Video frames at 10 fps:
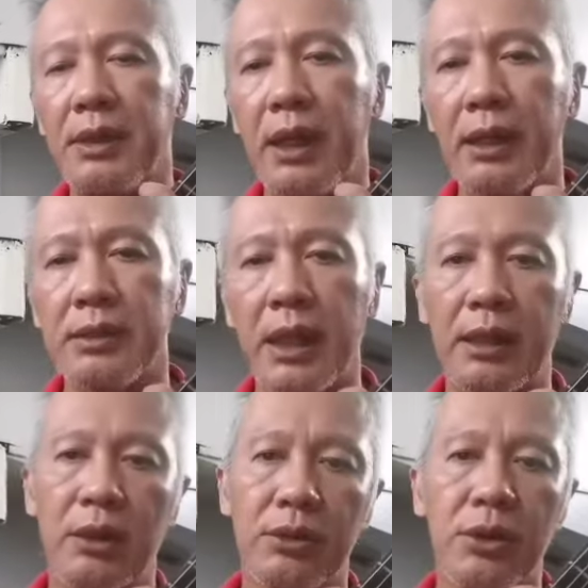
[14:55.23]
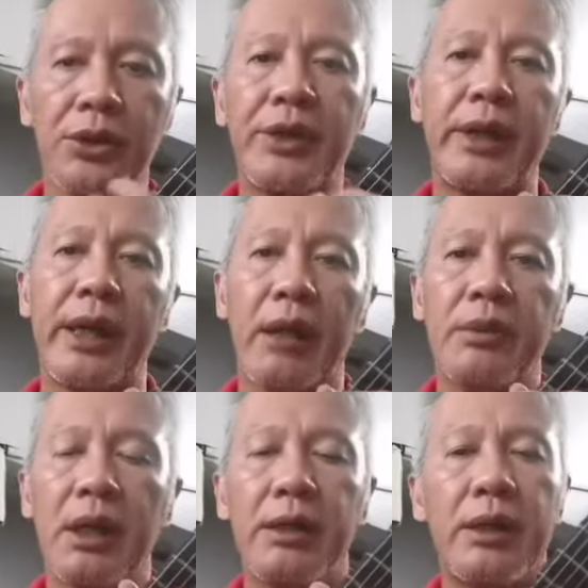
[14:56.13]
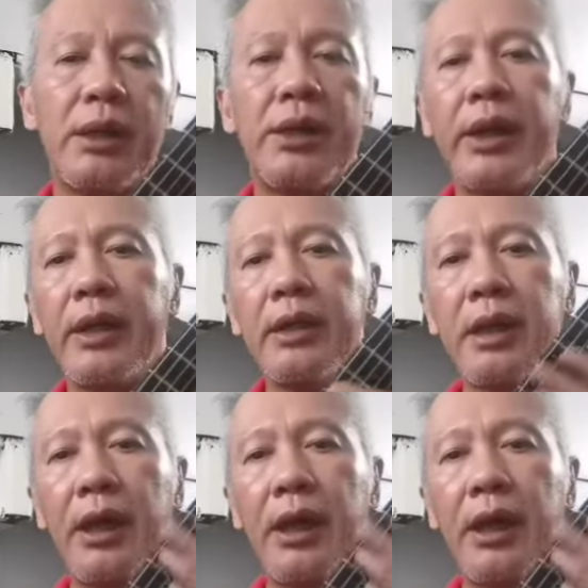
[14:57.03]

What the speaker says: but I said, "Don't hurry. I'm not in a hurry."